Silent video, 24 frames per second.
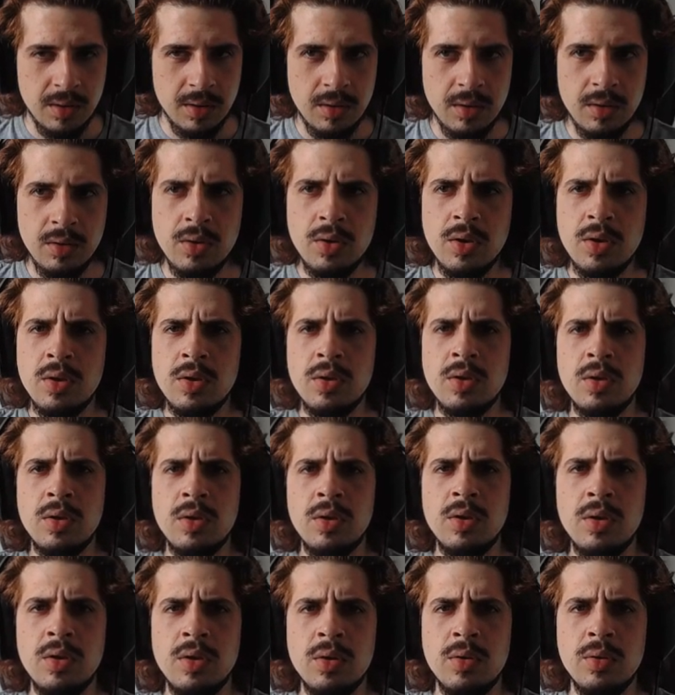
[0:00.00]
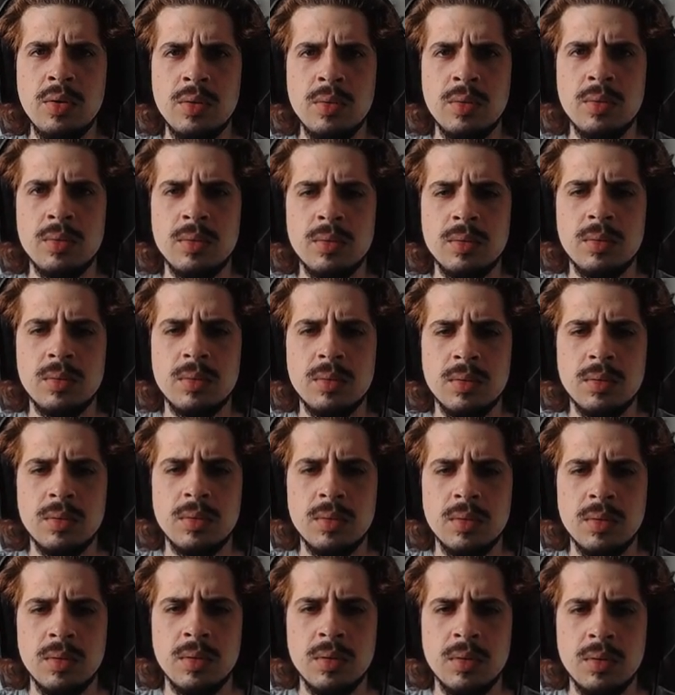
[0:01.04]
No.
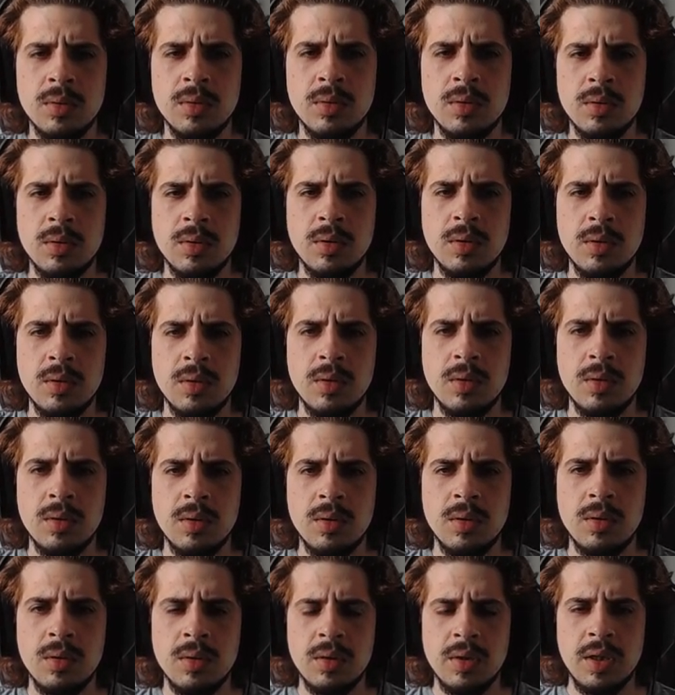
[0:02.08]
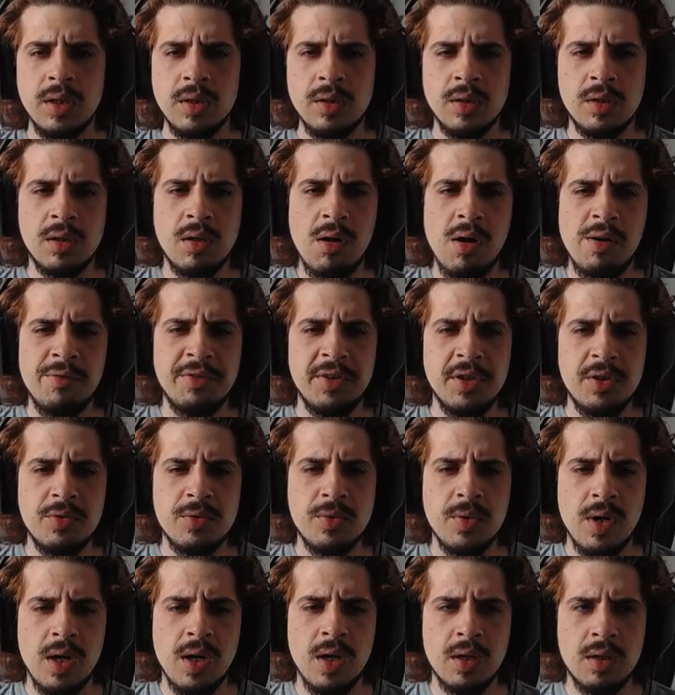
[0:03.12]
Not the coffee
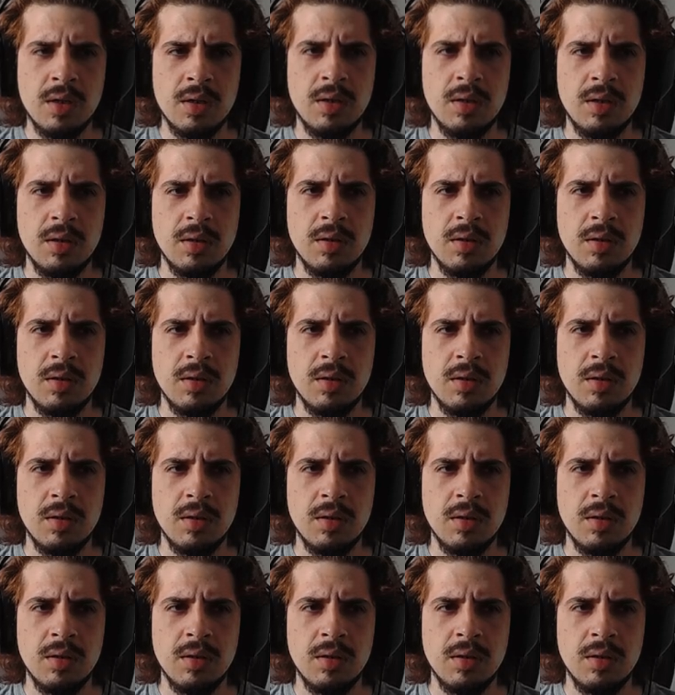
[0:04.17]
truck.